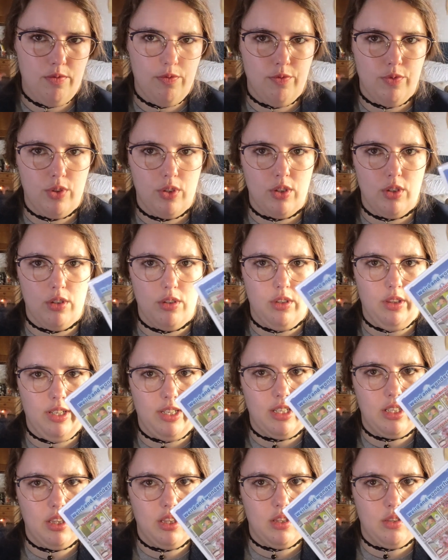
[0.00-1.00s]
For
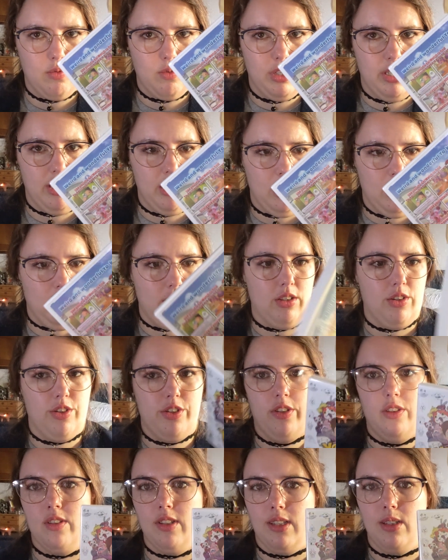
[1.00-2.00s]
like $3
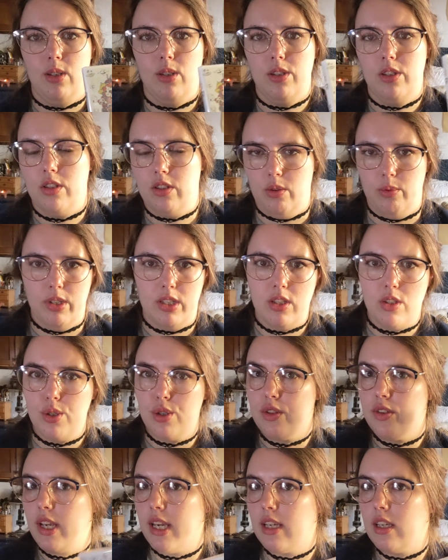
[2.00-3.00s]
sealed. So it's
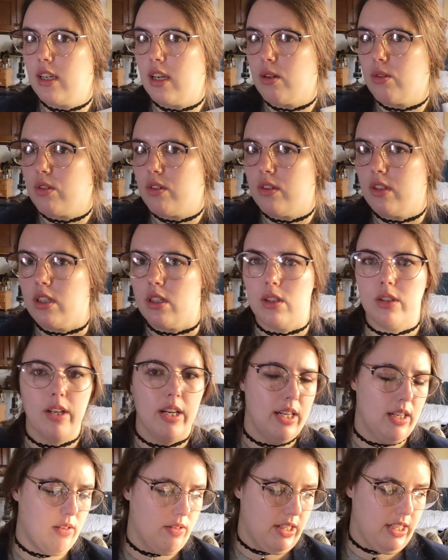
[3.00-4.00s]
just hanging out sealed.
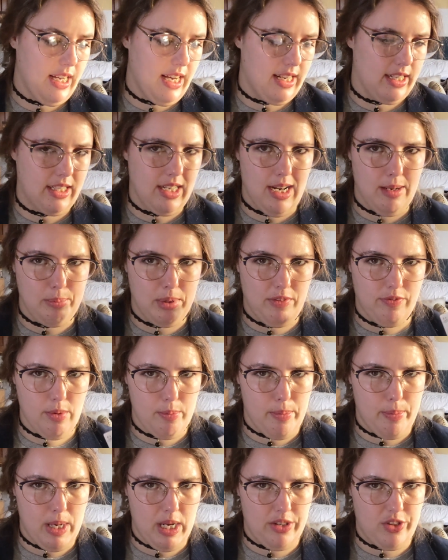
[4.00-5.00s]
I already had a copy
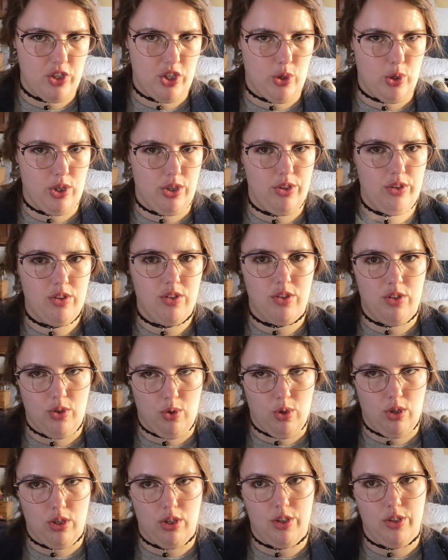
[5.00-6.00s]
from Pawn
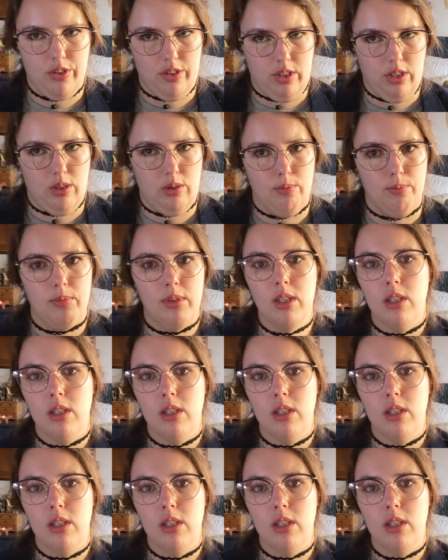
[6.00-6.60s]
Store, so